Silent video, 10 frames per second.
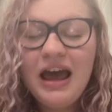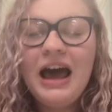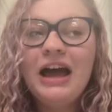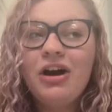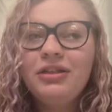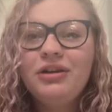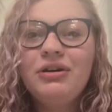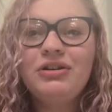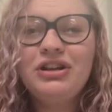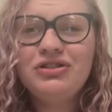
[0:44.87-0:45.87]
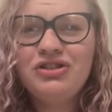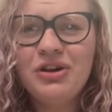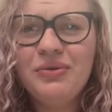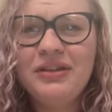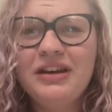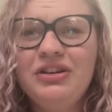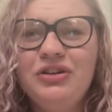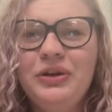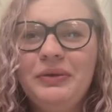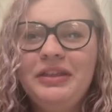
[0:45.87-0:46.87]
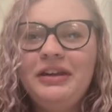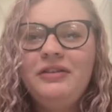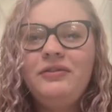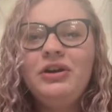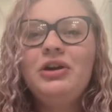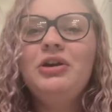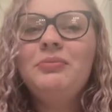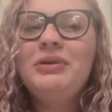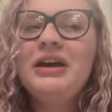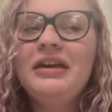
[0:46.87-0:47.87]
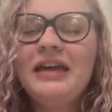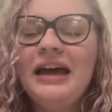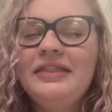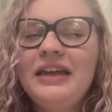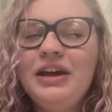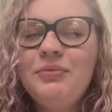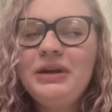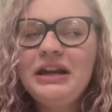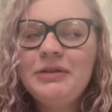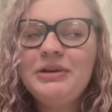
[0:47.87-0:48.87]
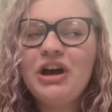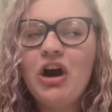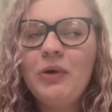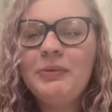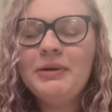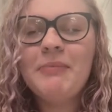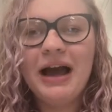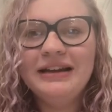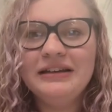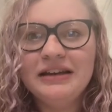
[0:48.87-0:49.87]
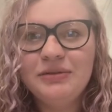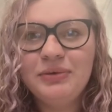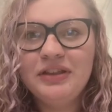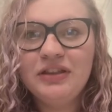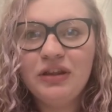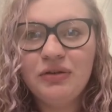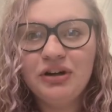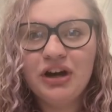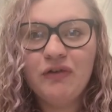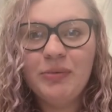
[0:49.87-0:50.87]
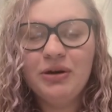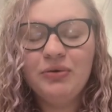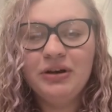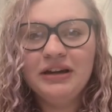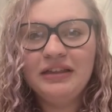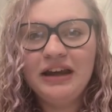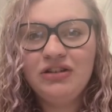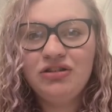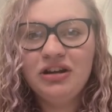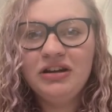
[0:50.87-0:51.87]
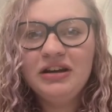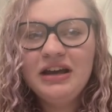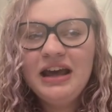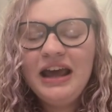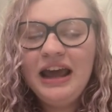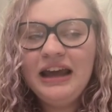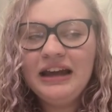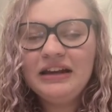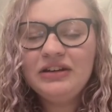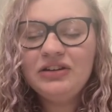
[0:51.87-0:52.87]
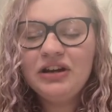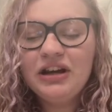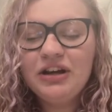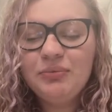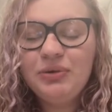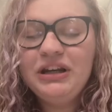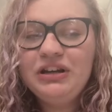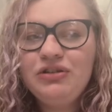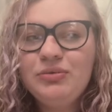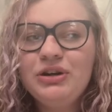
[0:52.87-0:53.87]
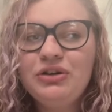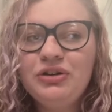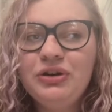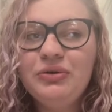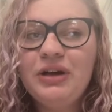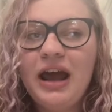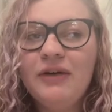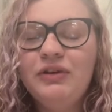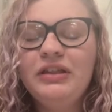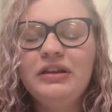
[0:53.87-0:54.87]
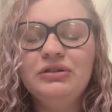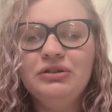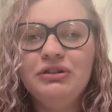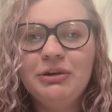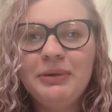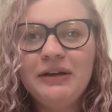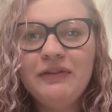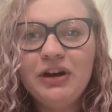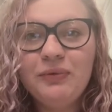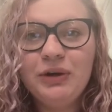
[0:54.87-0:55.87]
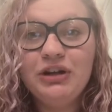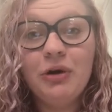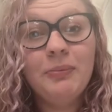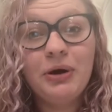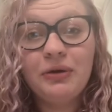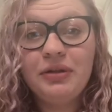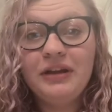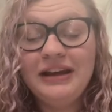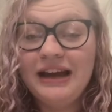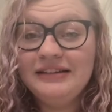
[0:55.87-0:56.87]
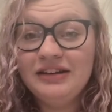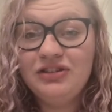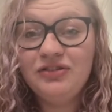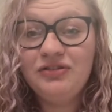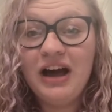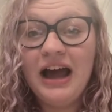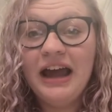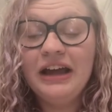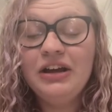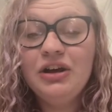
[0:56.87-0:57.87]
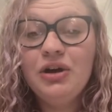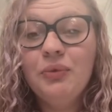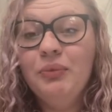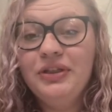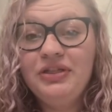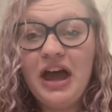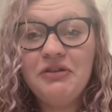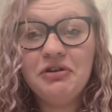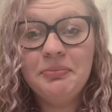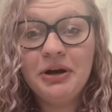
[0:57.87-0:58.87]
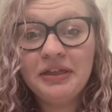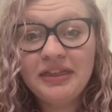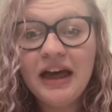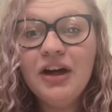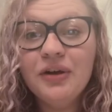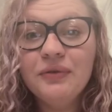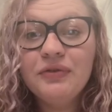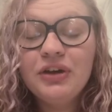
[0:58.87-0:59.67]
I also chose inclusive because I think we need to be open minded within the student government organization. And we need to include every single group, even if we don't personally identify with that group ourselves.